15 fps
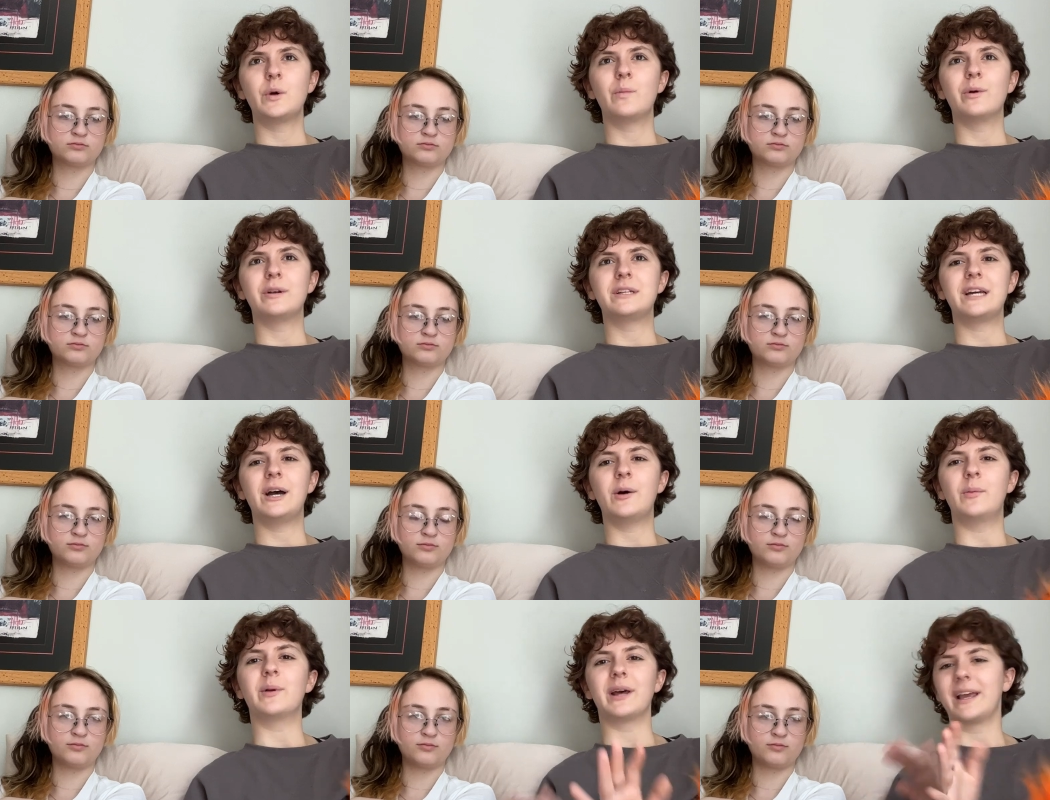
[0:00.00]
Speaker 1: burnt
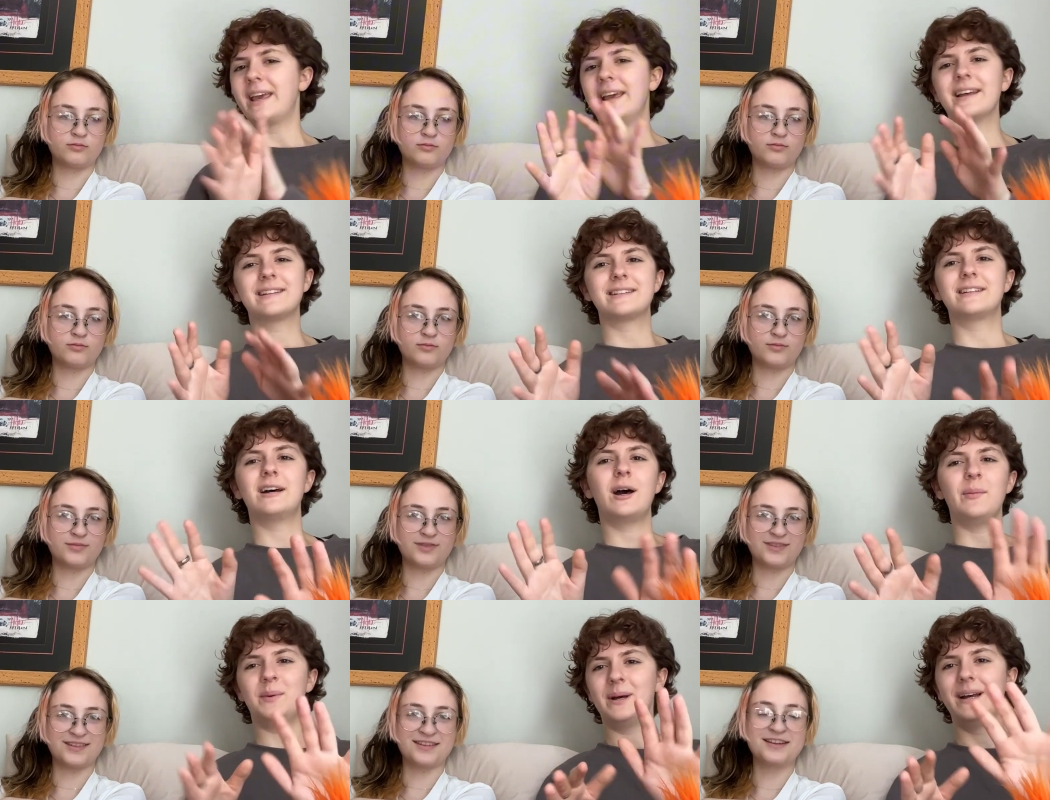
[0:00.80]
out, but I can't
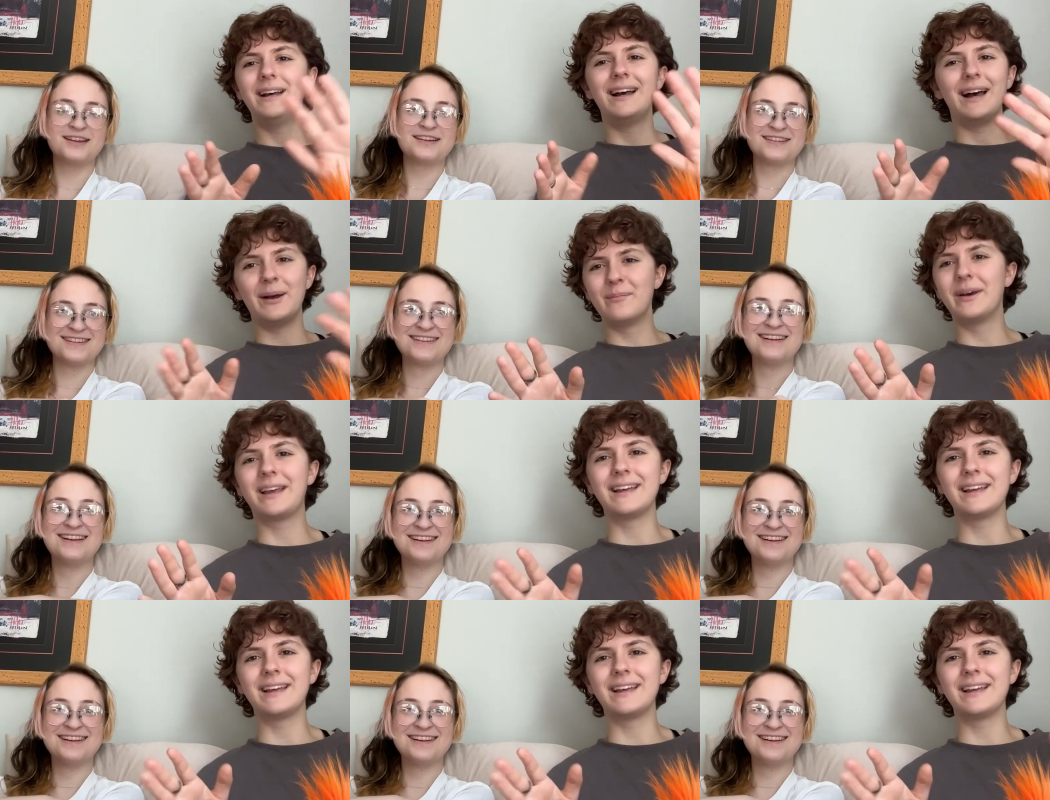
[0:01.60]
stop. I'm like